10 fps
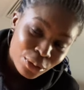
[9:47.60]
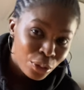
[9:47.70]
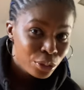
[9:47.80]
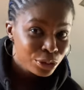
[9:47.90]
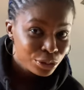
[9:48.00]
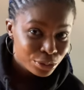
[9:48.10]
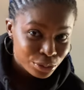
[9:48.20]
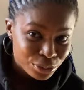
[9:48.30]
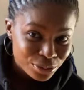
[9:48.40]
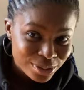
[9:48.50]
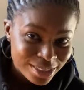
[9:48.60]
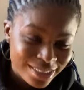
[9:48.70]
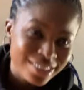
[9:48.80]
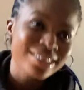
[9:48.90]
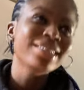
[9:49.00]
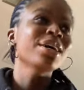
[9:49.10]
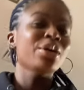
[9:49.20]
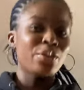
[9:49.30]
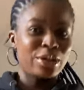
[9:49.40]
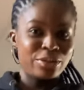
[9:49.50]
or euros.
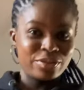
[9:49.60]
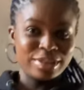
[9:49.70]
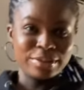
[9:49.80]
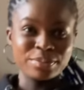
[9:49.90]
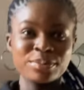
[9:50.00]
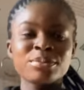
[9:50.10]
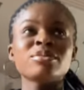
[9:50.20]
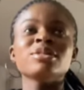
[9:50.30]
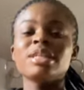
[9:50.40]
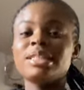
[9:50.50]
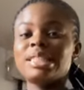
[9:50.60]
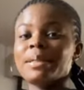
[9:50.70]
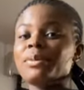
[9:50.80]
One of them. There are